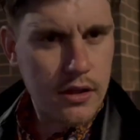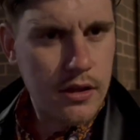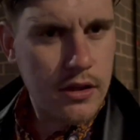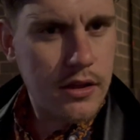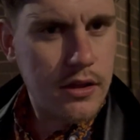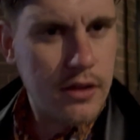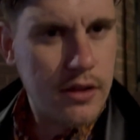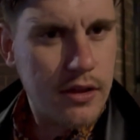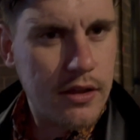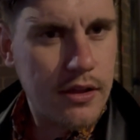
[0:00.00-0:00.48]

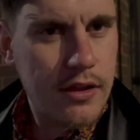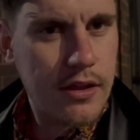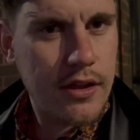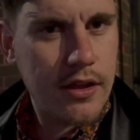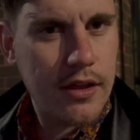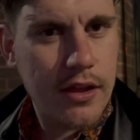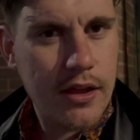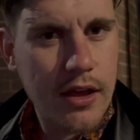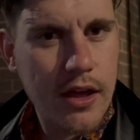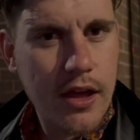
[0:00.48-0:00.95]
Liam's going
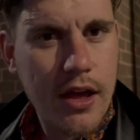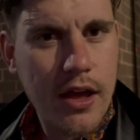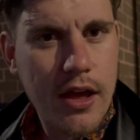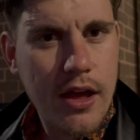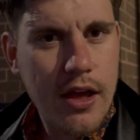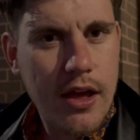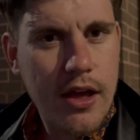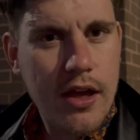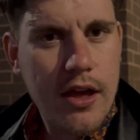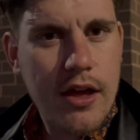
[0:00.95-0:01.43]
home. Say
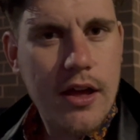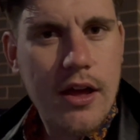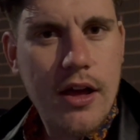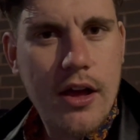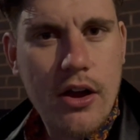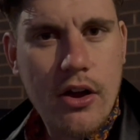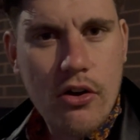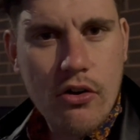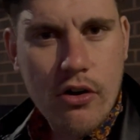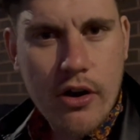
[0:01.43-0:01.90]
bye to the camera, Liam.